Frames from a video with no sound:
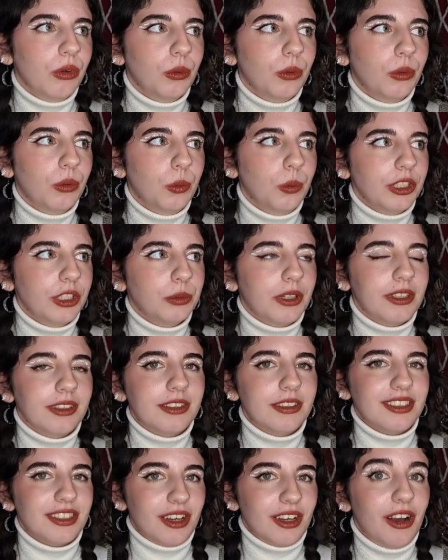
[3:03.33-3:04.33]
which
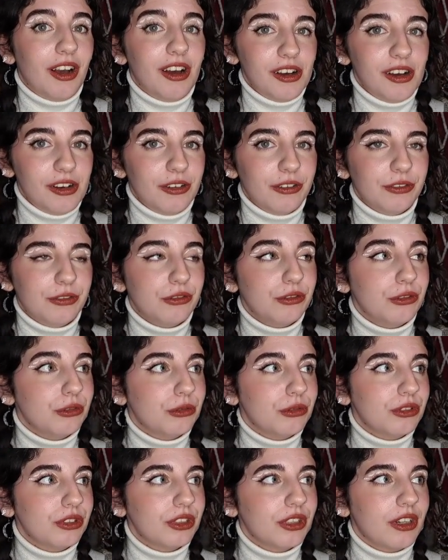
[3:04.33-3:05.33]
ones are
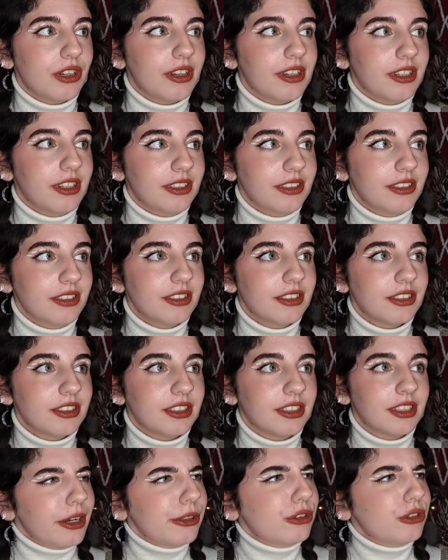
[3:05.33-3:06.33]
full-sized.
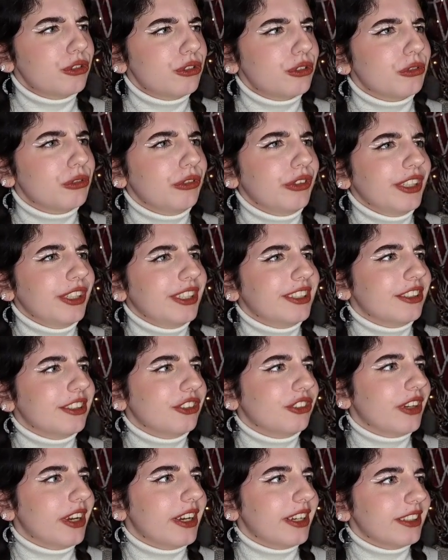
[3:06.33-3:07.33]
I just got really
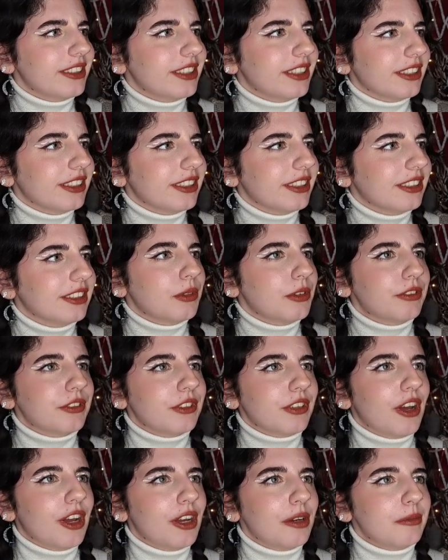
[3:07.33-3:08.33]
distracted. We've
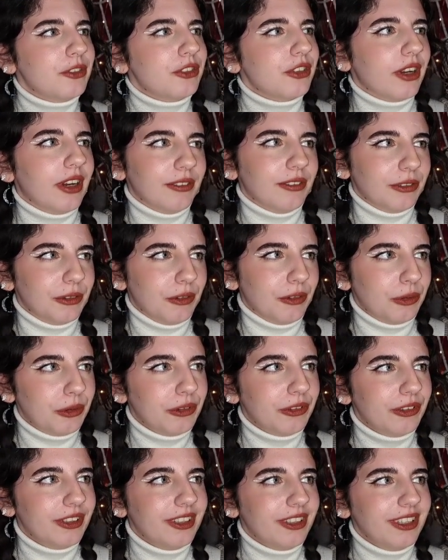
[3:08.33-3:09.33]
time-travelled.
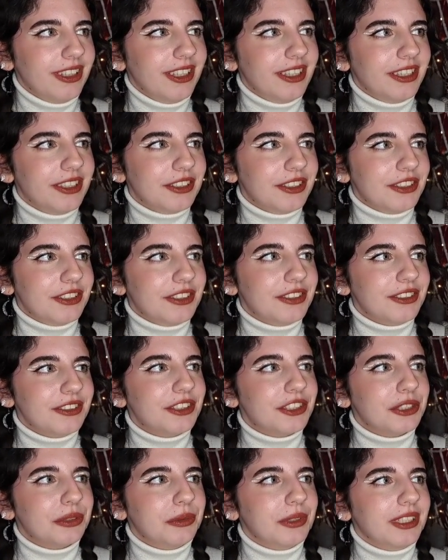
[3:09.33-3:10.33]
We're in the year
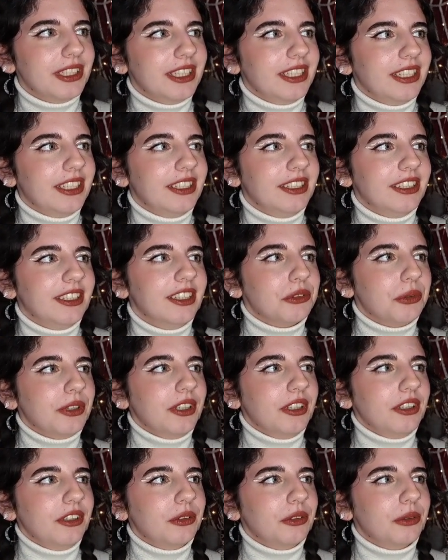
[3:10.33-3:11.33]

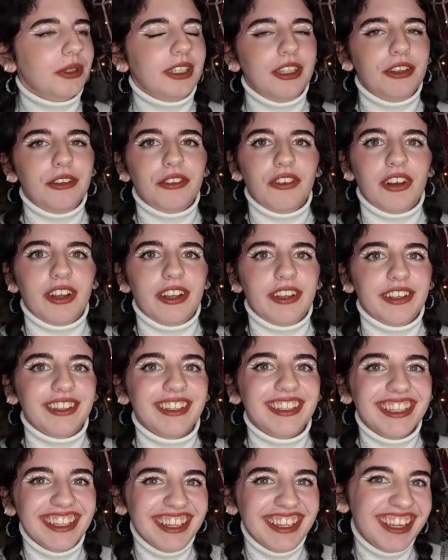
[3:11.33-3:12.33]

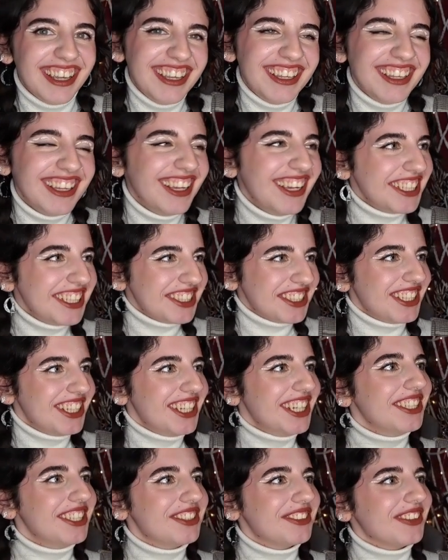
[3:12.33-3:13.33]

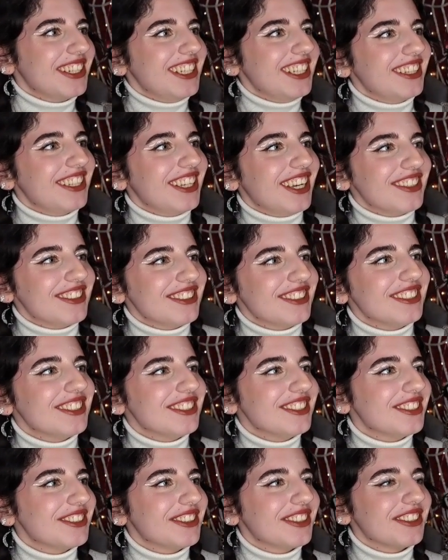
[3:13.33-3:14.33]

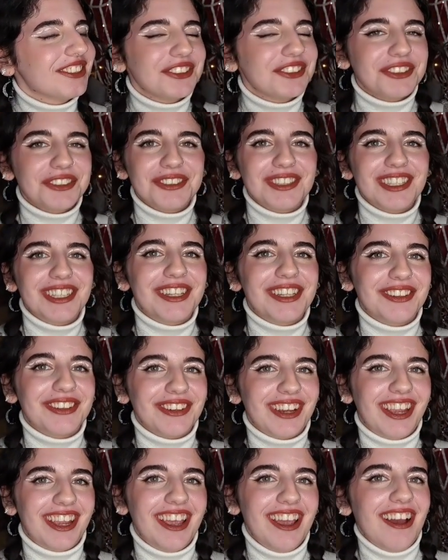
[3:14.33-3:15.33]

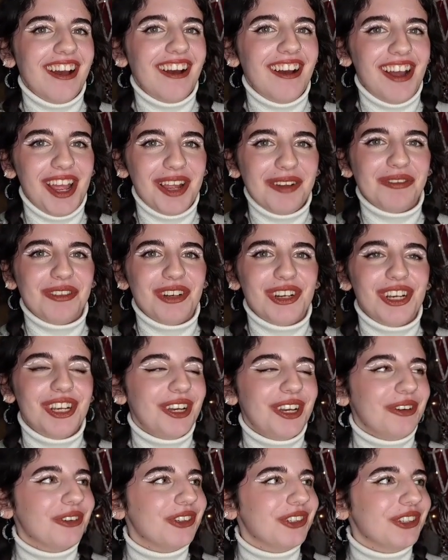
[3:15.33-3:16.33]
20223. I am really
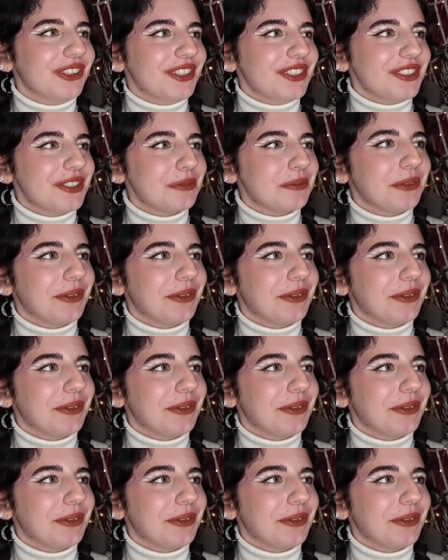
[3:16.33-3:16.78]
old at this